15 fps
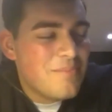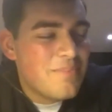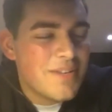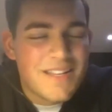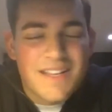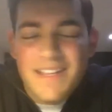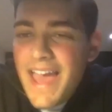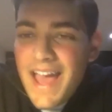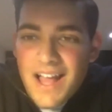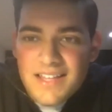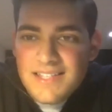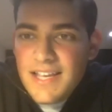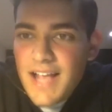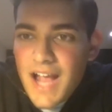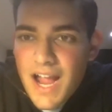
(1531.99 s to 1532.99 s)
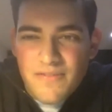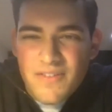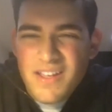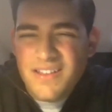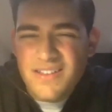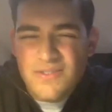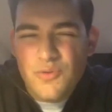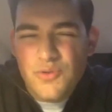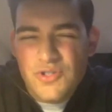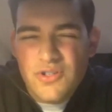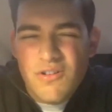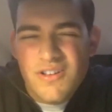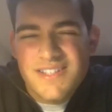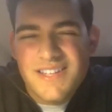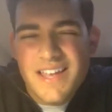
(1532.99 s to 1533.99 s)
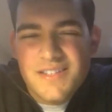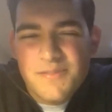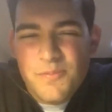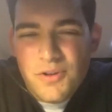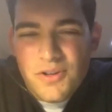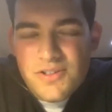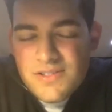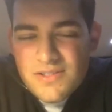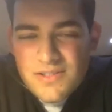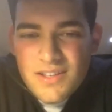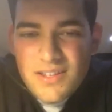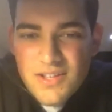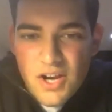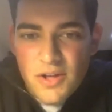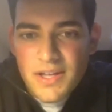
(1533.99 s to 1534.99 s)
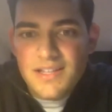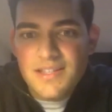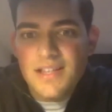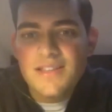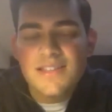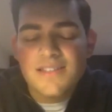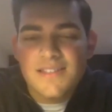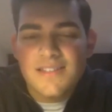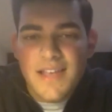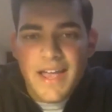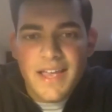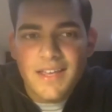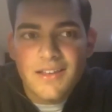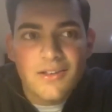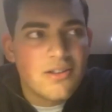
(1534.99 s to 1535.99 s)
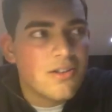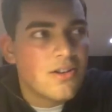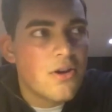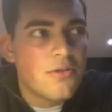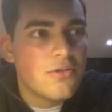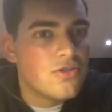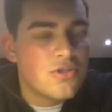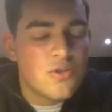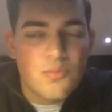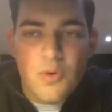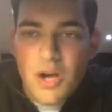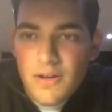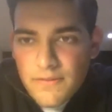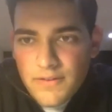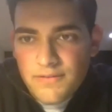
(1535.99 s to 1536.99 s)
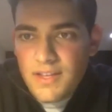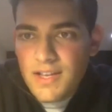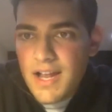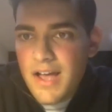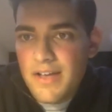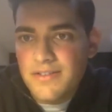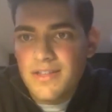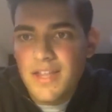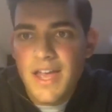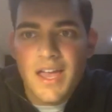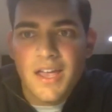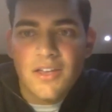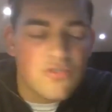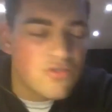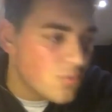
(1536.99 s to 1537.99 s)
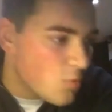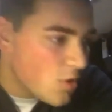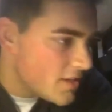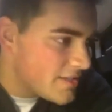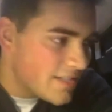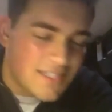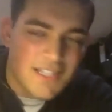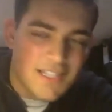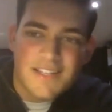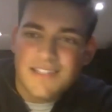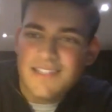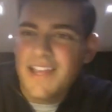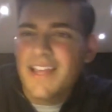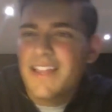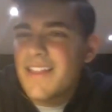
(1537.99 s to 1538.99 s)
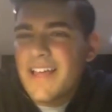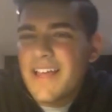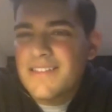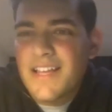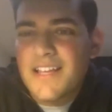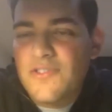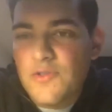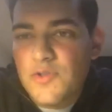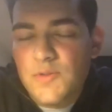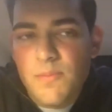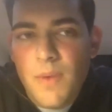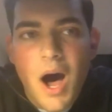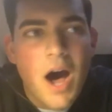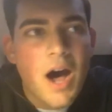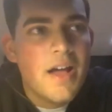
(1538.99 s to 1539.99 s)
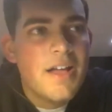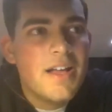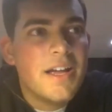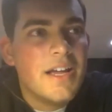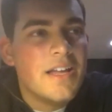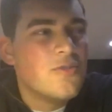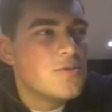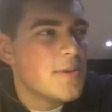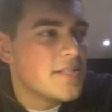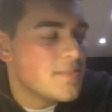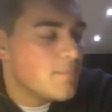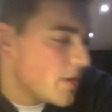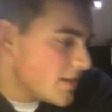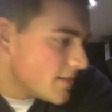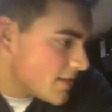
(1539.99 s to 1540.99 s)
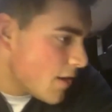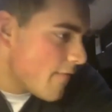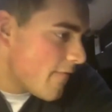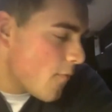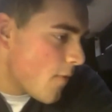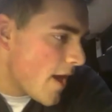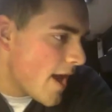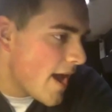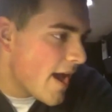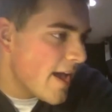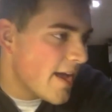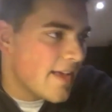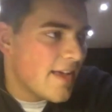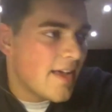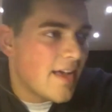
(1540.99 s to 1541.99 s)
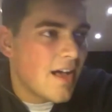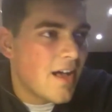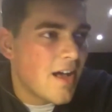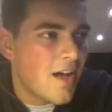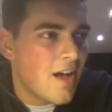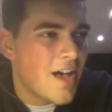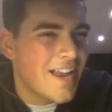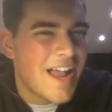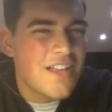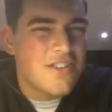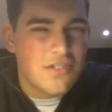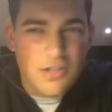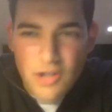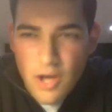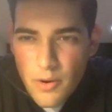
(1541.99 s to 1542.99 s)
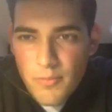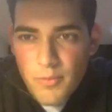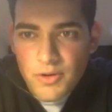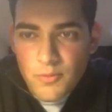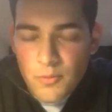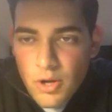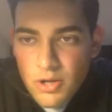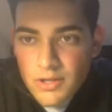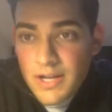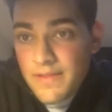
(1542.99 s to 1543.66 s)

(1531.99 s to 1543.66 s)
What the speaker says: But yeah, I'd say Gary Vee talks a lot of sense because, you know, he doesn't say, you know, you should work 15 hours a day, you should work 16 hours a day. That's not smart. He talks about being self-aware and actually knowing what you want.